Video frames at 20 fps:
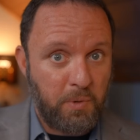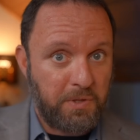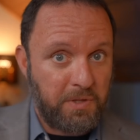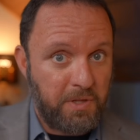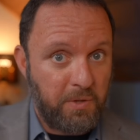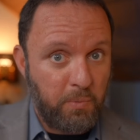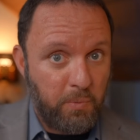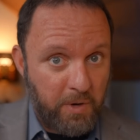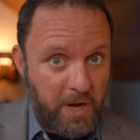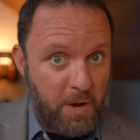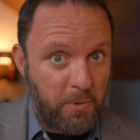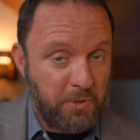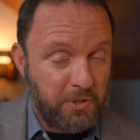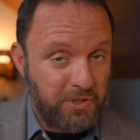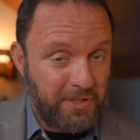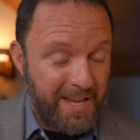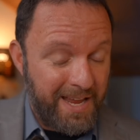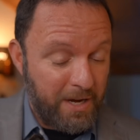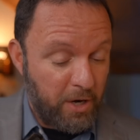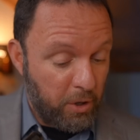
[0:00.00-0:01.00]
with what I was
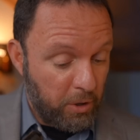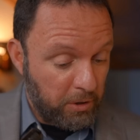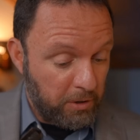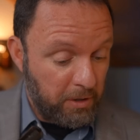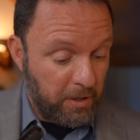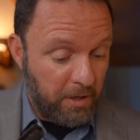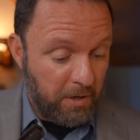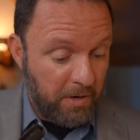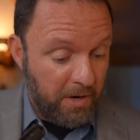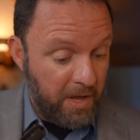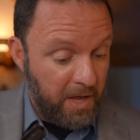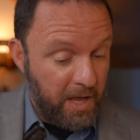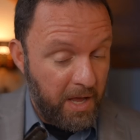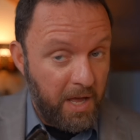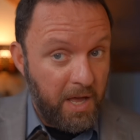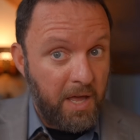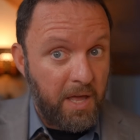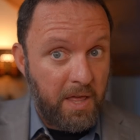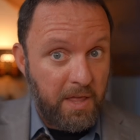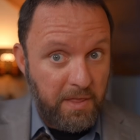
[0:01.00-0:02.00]
saying earlier,
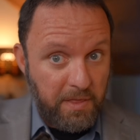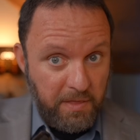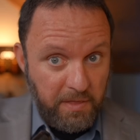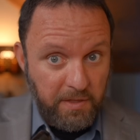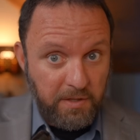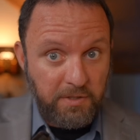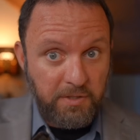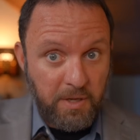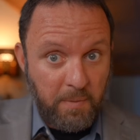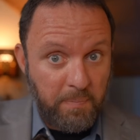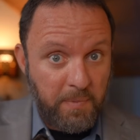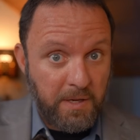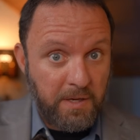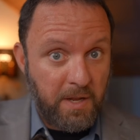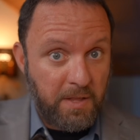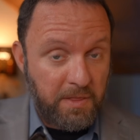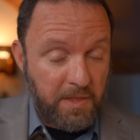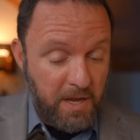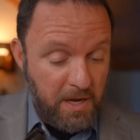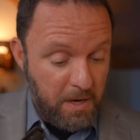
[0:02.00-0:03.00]
something
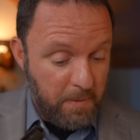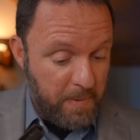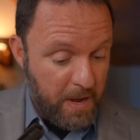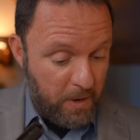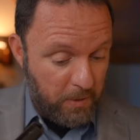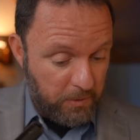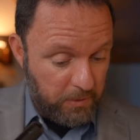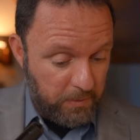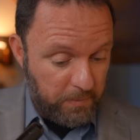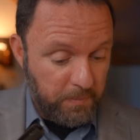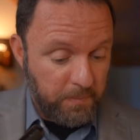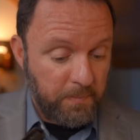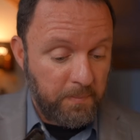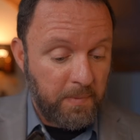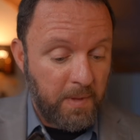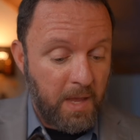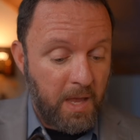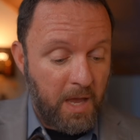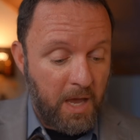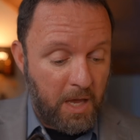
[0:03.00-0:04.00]
to think about.
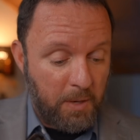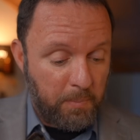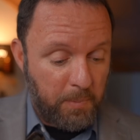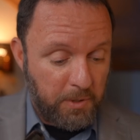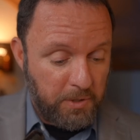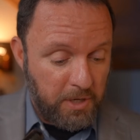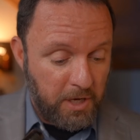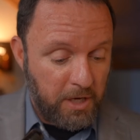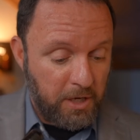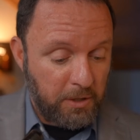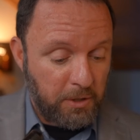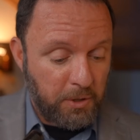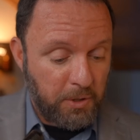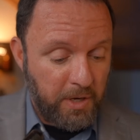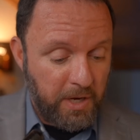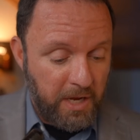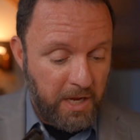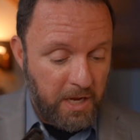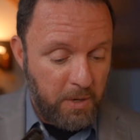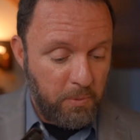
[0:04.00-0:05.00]
In particular,
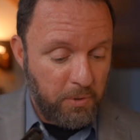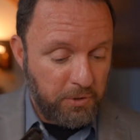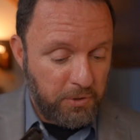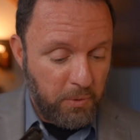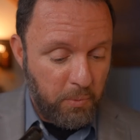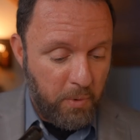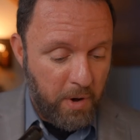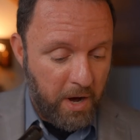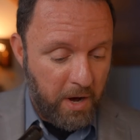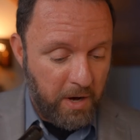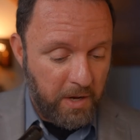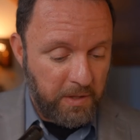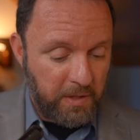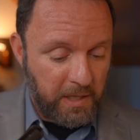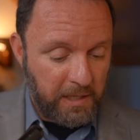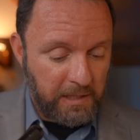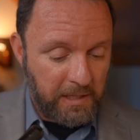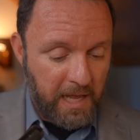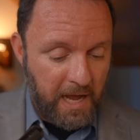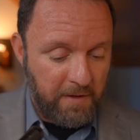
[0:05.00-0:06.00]
he was aware
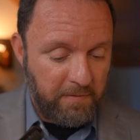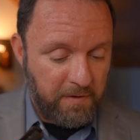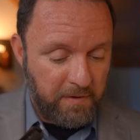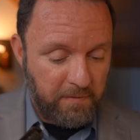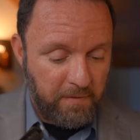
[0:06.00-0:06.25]
that life